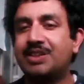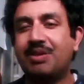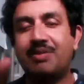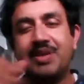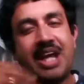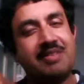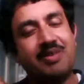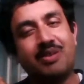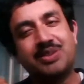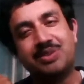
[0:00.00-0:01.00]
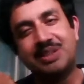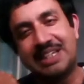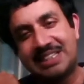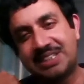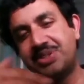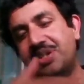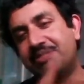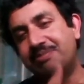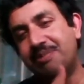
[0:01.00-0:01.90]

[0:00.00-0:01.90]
So we have gone through the history of